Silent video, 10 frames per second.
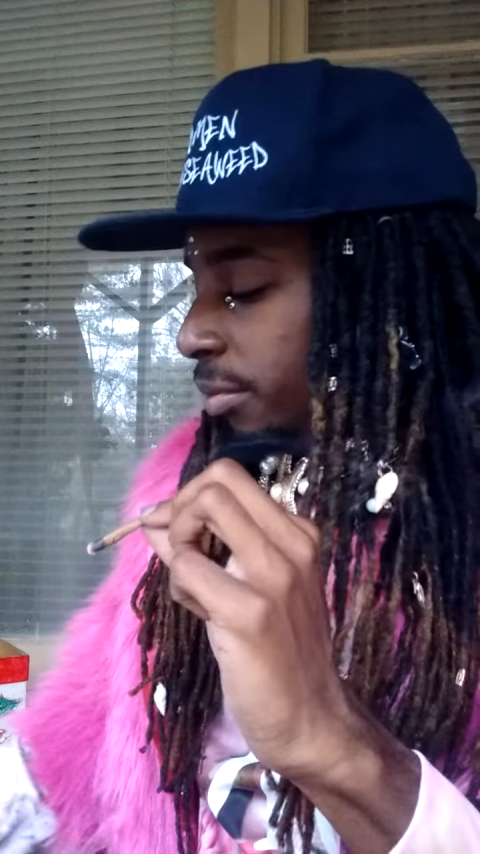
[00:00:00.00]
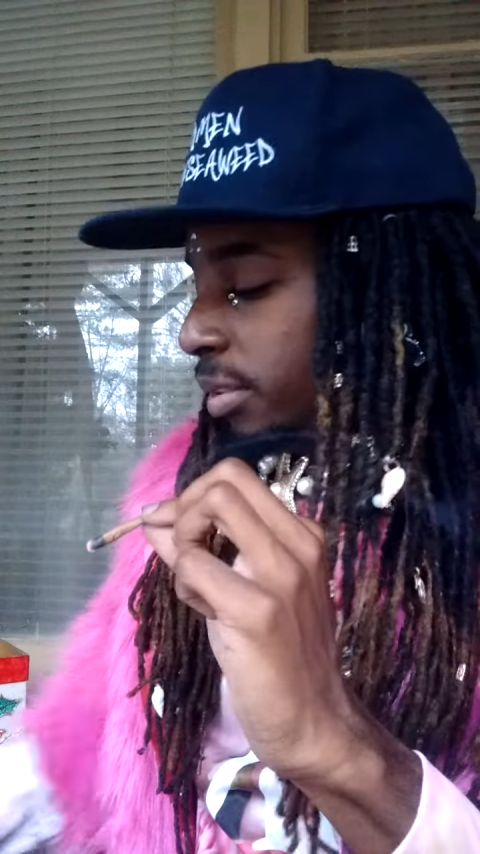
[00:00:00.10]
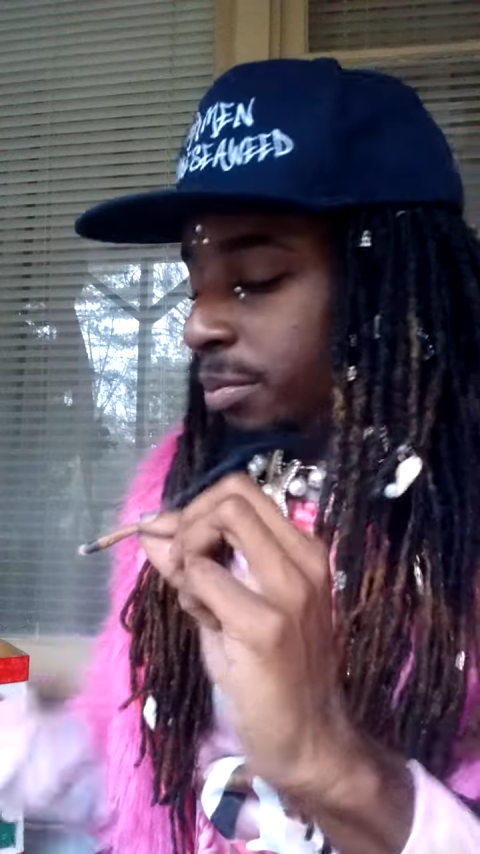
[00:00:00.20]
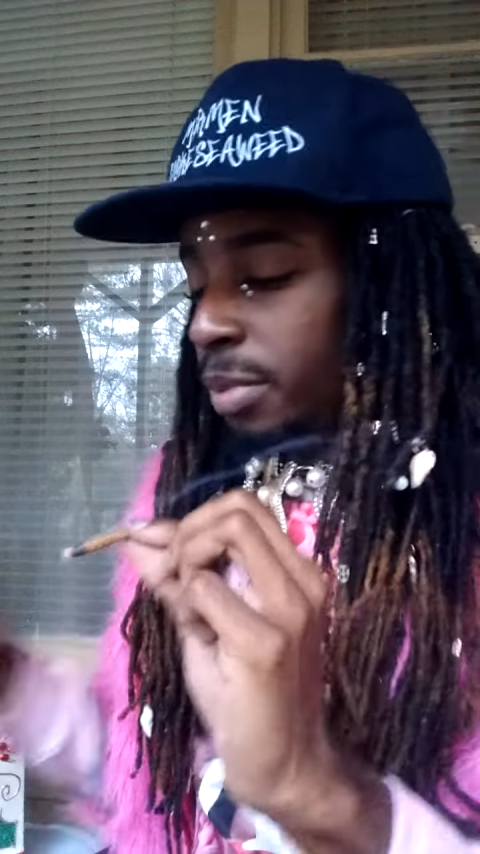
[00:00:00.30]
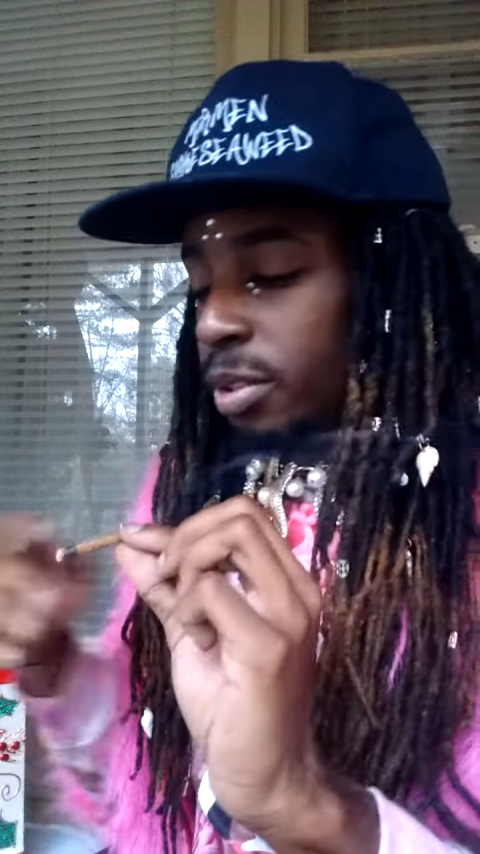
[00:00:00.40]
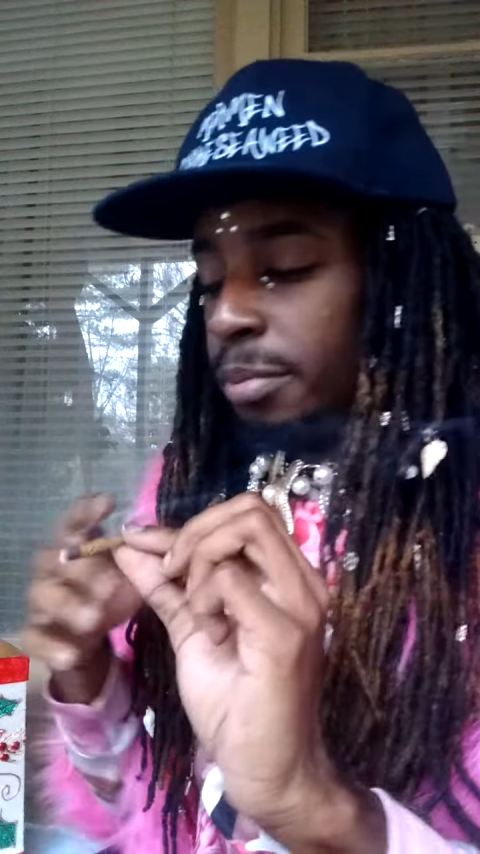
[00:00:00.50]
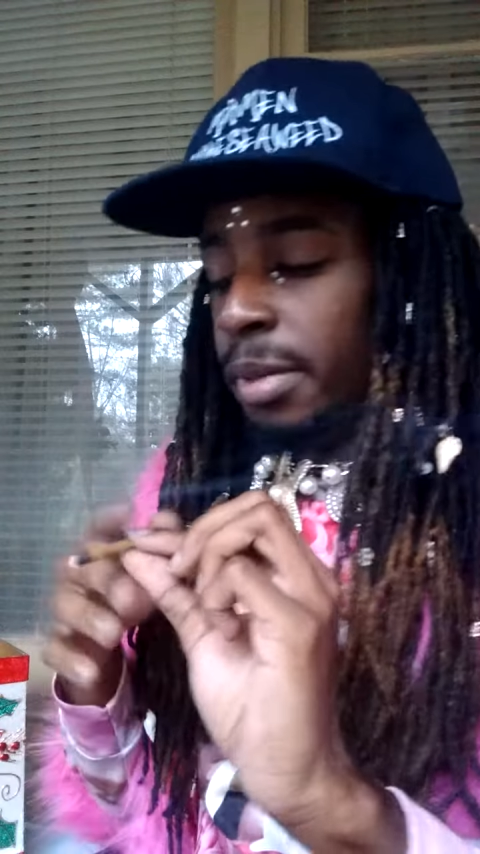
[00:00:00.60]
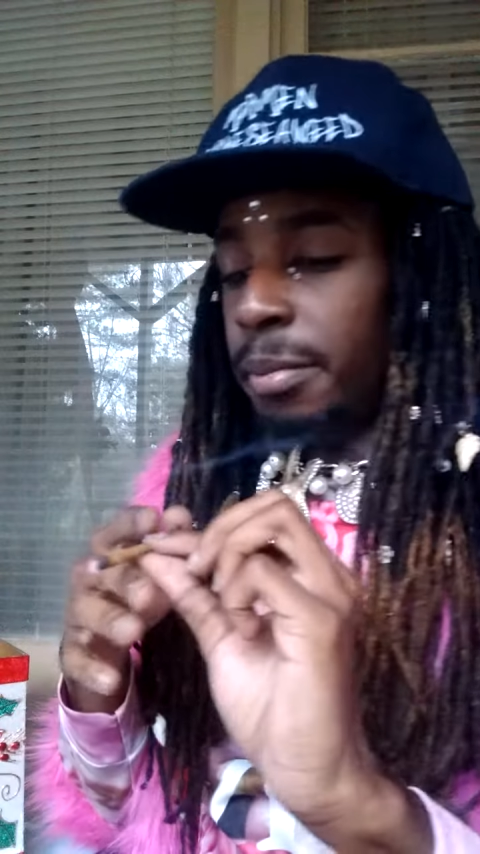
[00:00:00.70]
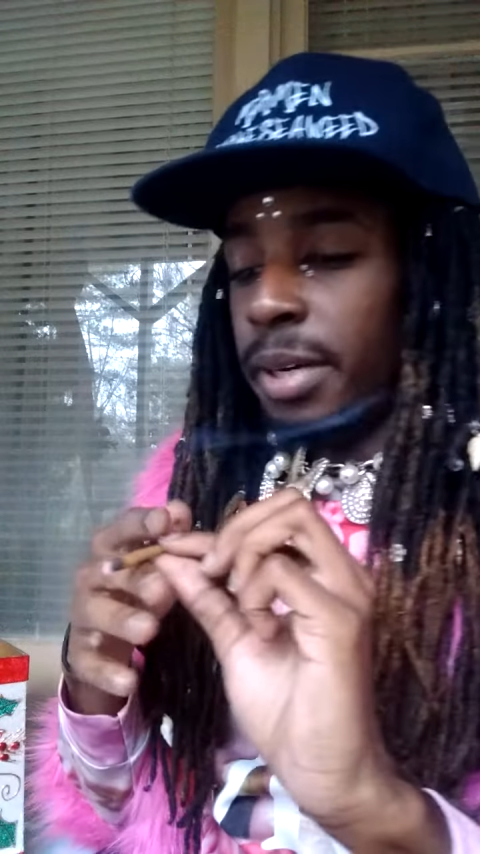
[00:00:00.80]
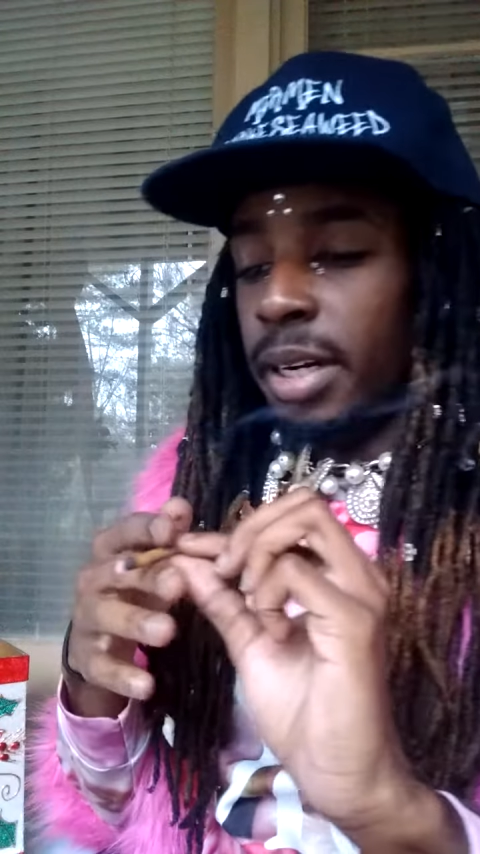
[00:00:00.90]
what's been on my
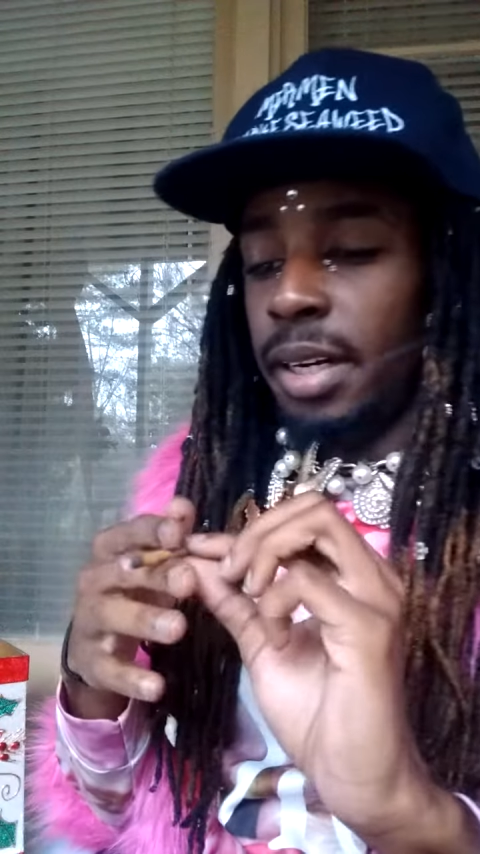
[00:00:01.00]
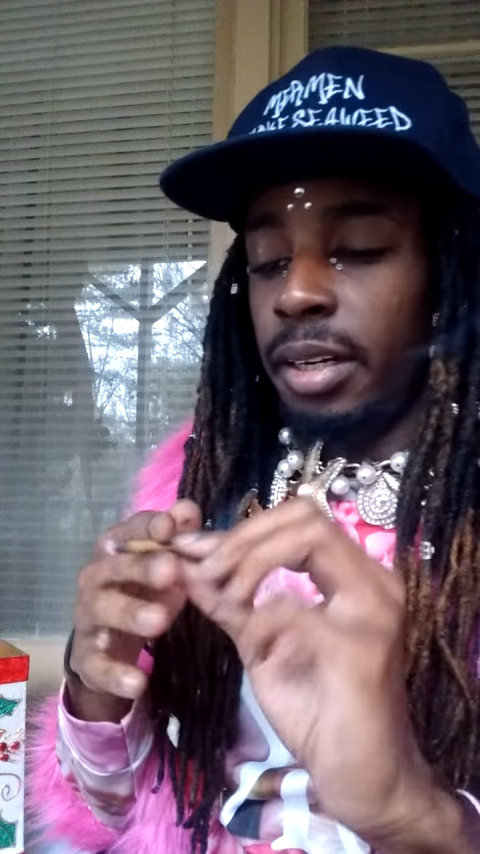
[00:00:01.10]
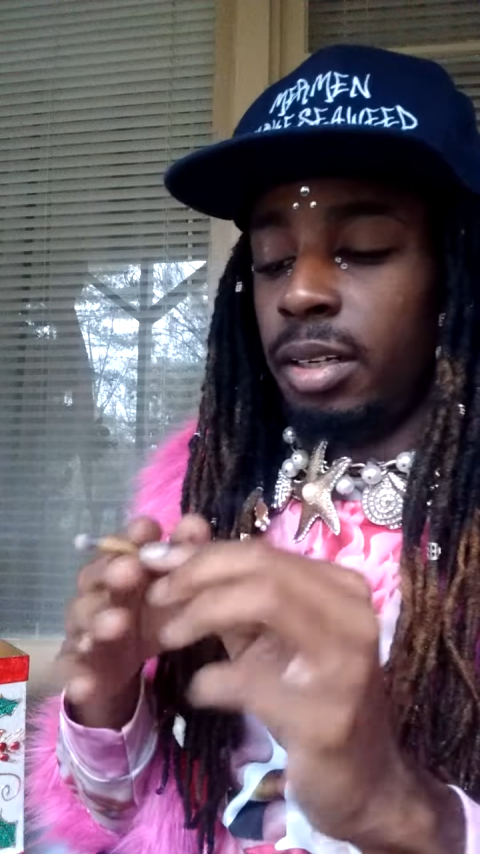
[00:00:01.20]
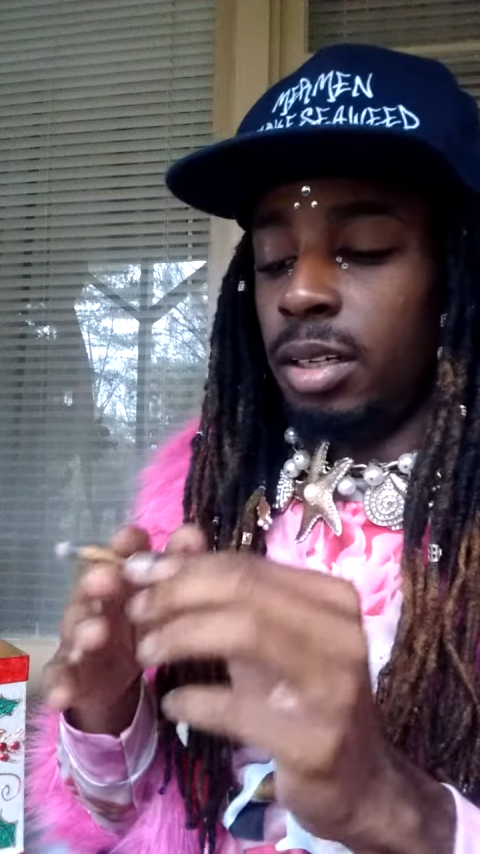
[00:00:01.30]
mind.